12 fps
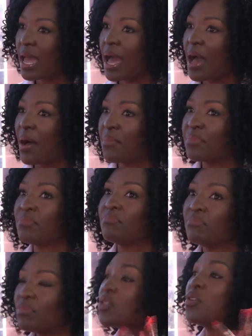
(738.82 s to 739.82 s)

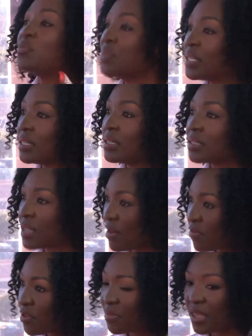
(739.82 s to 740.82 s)
the gold medalists come
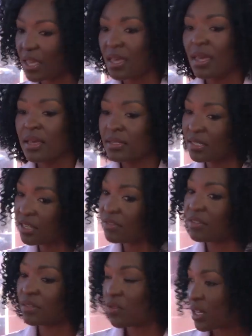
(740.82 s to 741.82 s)
from there.
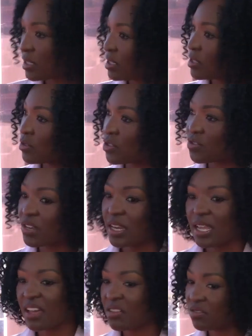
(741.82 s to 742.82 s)
Stephen was in
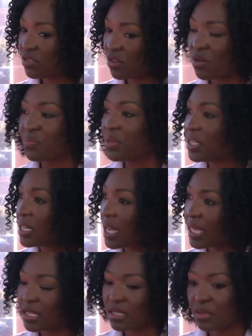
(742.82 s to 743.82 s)
Australia competing
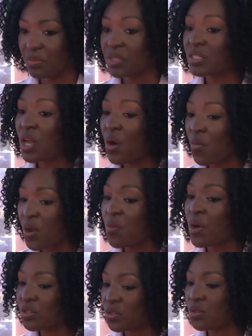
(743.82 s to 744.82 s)
against the best. We
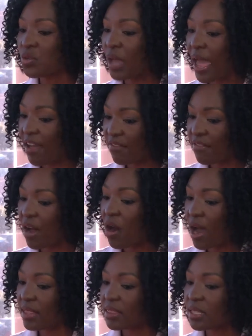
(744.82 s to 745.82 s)
want to have
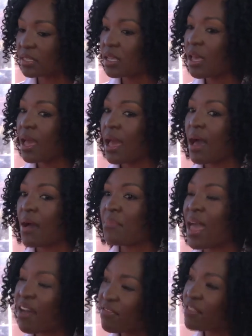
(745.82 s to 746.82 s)
our athletes
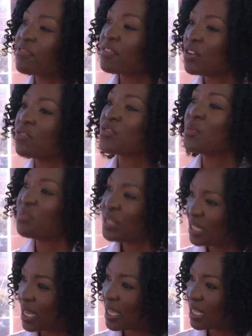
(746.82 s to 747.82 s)
have a feel of
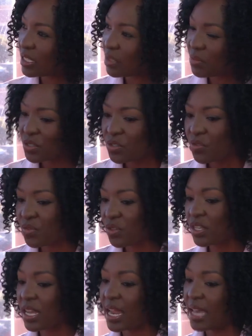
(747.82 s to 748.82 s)
competing against the best. So if you
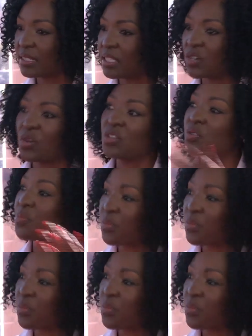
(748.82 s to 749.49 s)
look at Isaac going to